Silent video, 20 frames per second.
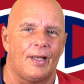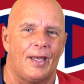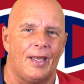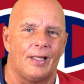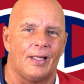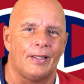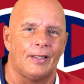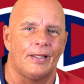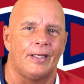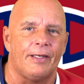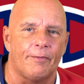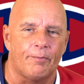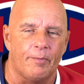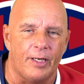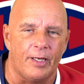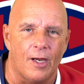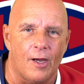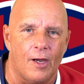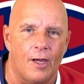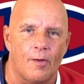and leave
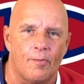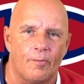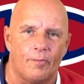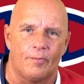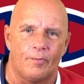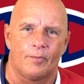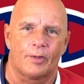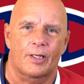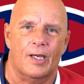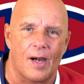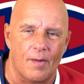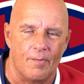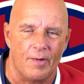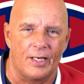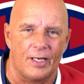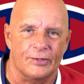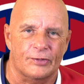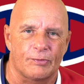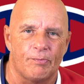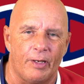me a
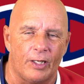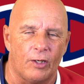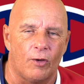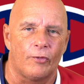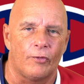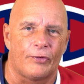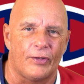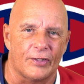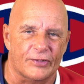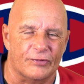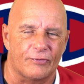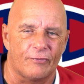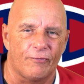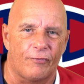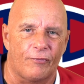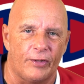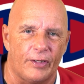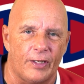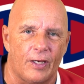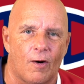comments below this
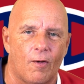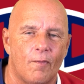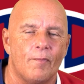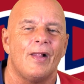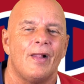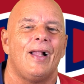video.